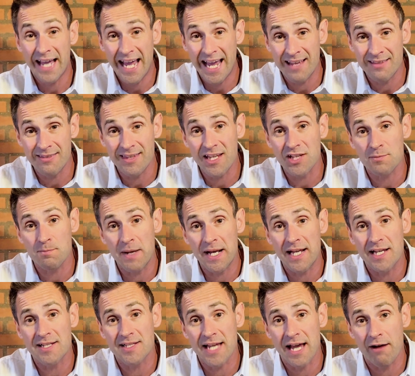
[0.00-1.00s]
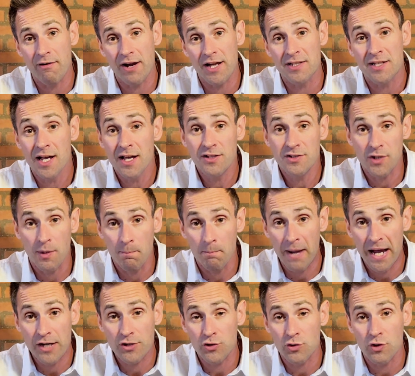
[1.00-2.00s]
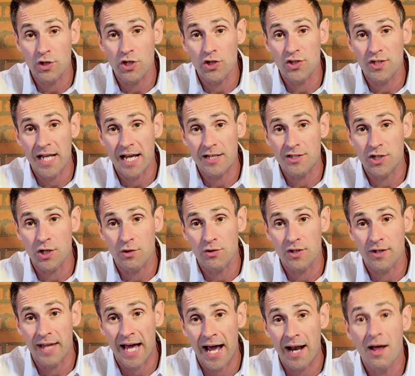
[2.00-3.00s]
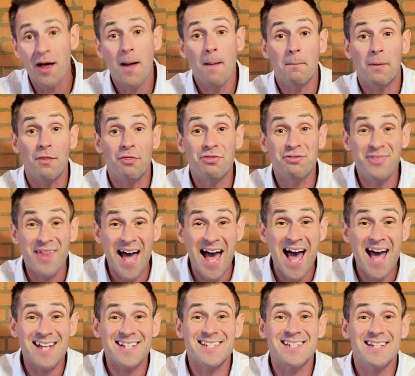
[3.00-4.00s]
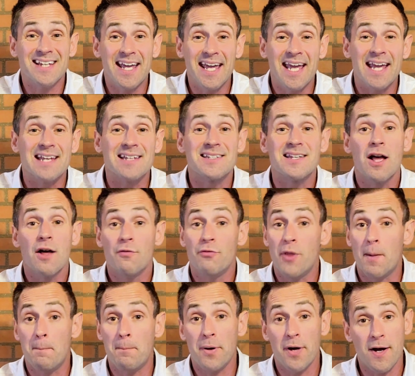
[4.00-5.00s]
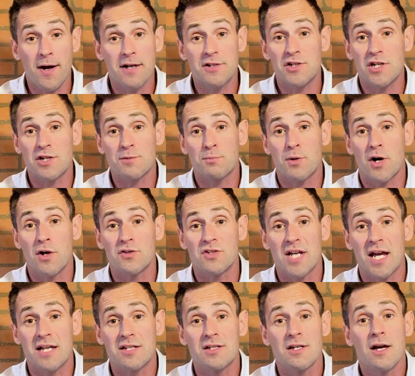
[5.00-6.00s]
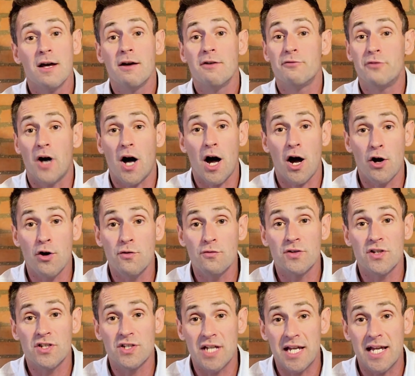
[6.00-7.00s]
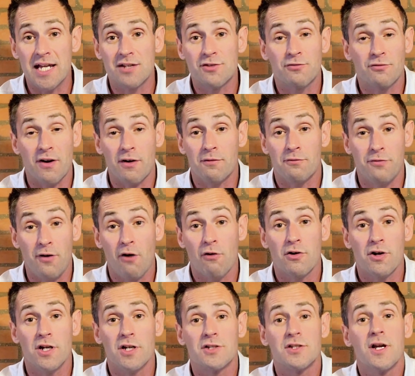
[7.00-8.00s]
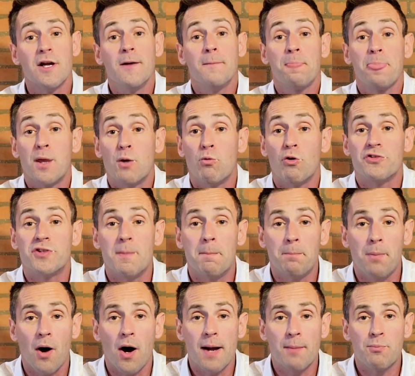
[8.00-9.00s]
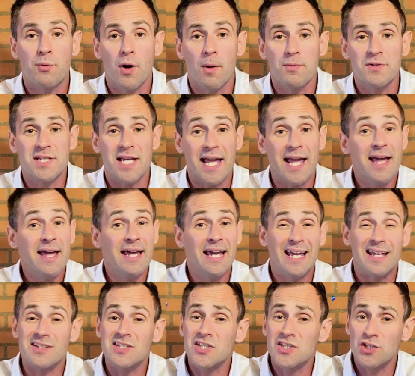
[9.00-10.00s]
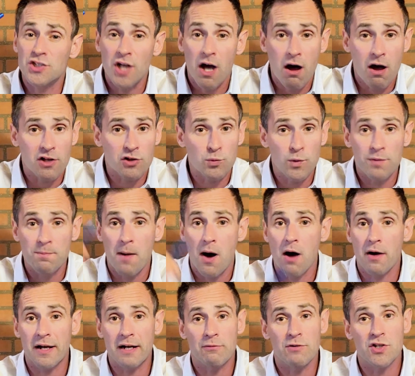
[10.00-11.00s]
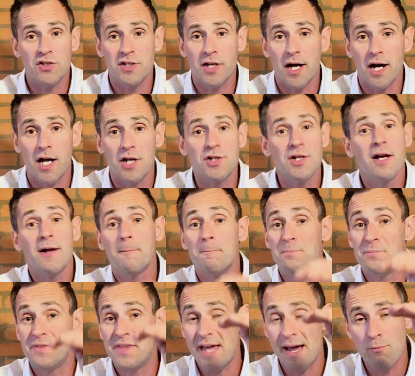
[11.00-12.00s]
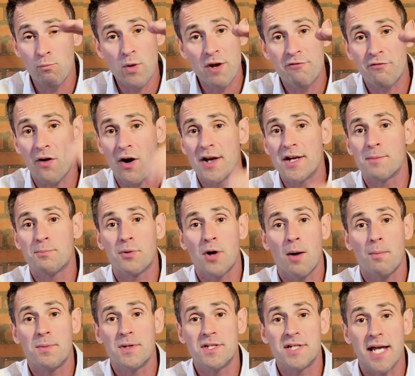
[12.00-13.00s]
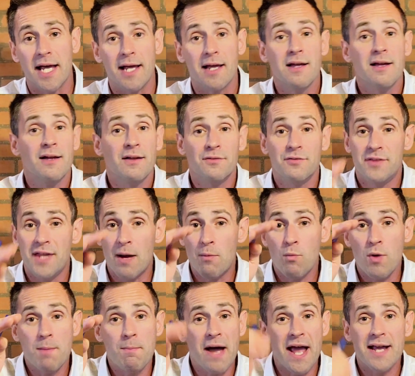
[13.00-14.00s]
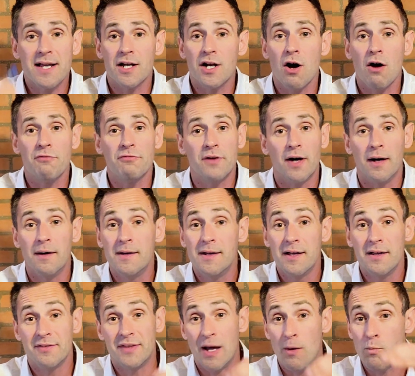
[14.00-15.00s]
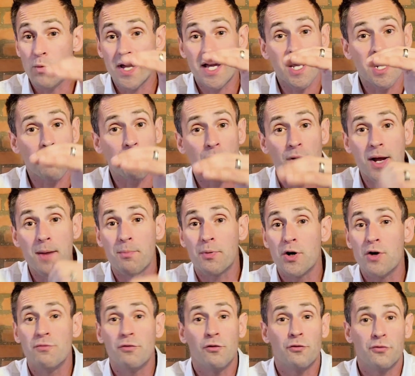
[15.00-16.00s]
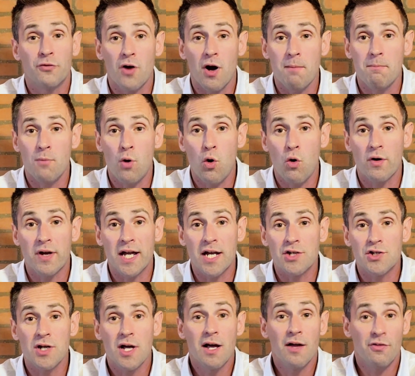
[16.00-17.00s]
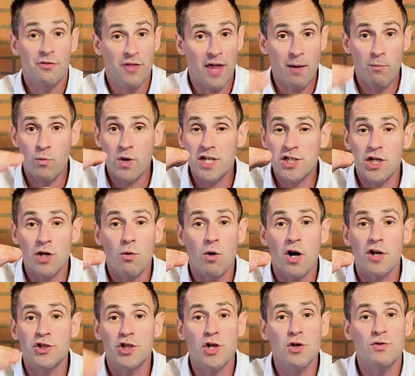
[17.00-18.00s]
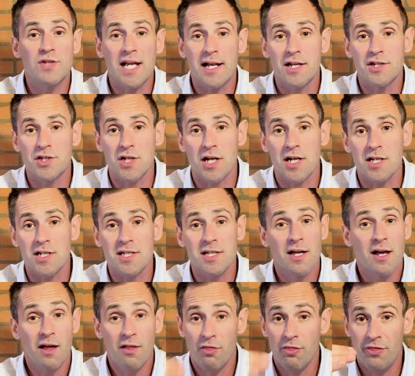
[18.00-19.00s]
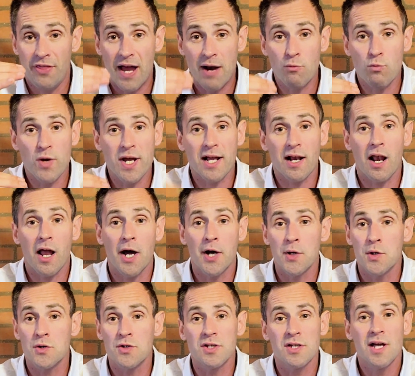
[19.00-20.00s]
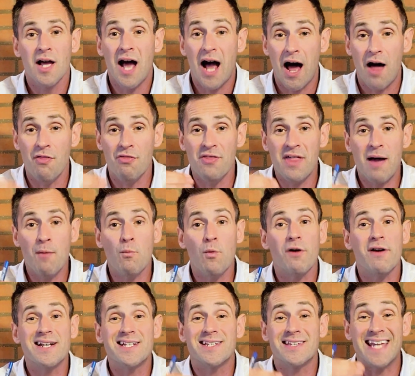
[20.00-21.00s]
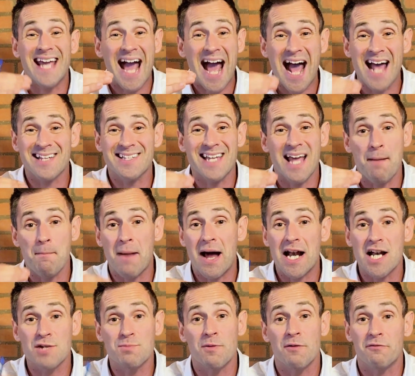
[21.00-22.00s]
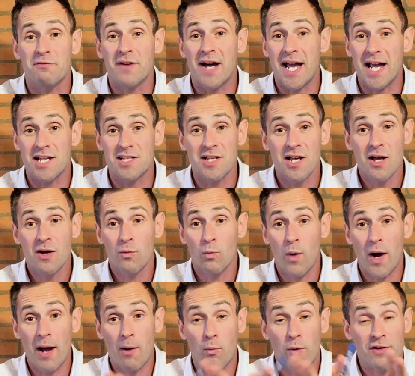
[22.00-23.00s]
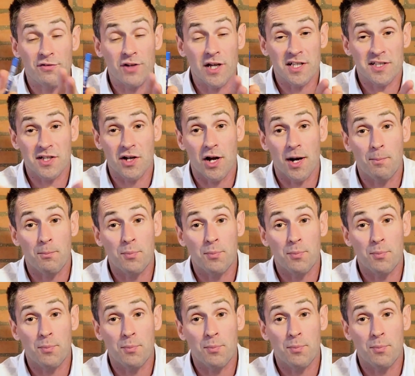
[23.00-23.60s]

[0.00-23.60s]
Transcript: in this mini series. So make sure you stay tuned to that. But that is the purchase process for overseas foreigners who want to buy property. It starts with market research. Then we find a property. Then we make an offer. Then we get a pre-approval for our mortgage. Then we do our due diligence. Then we close. And then we're into the asset management phase, where we assign a